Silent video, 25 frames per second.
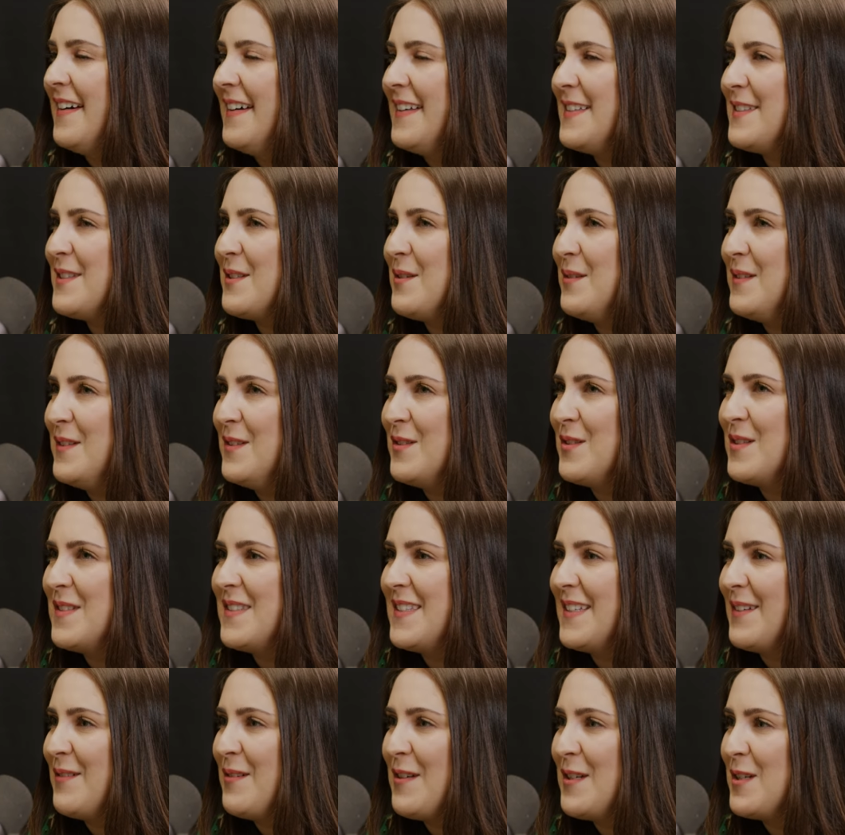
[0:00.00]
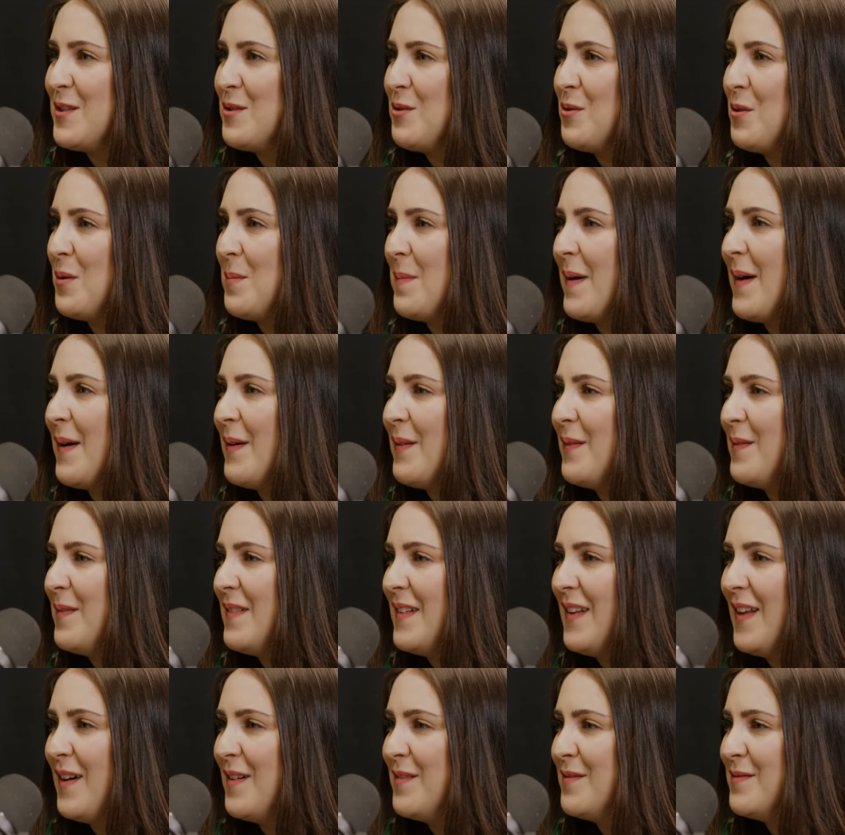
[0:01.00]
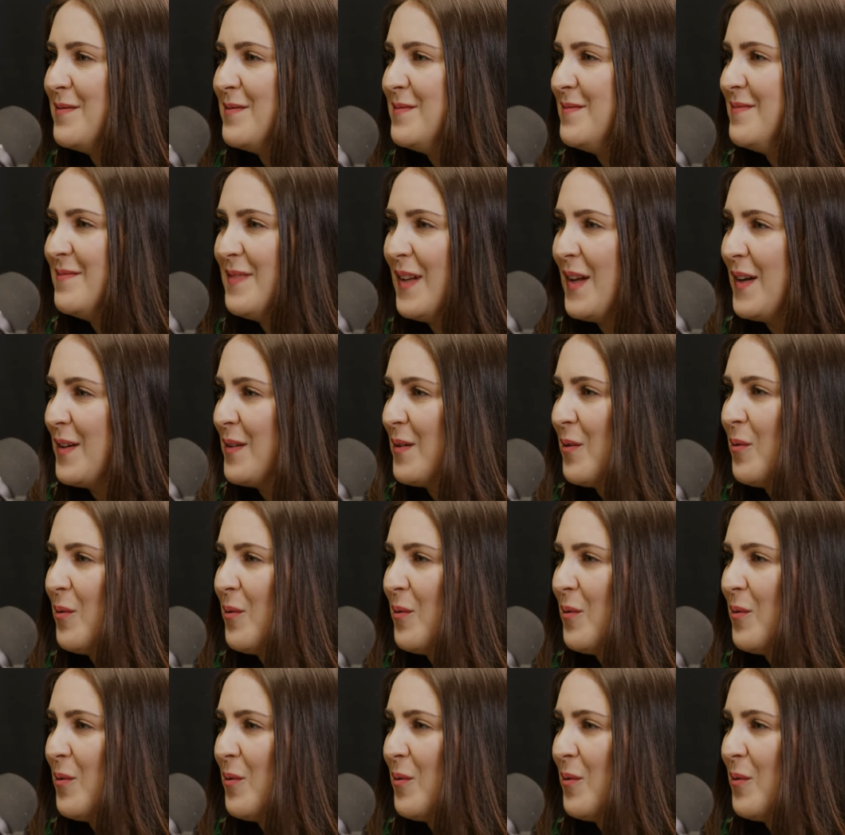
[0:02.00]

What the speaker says: So interesting. We could talk about love like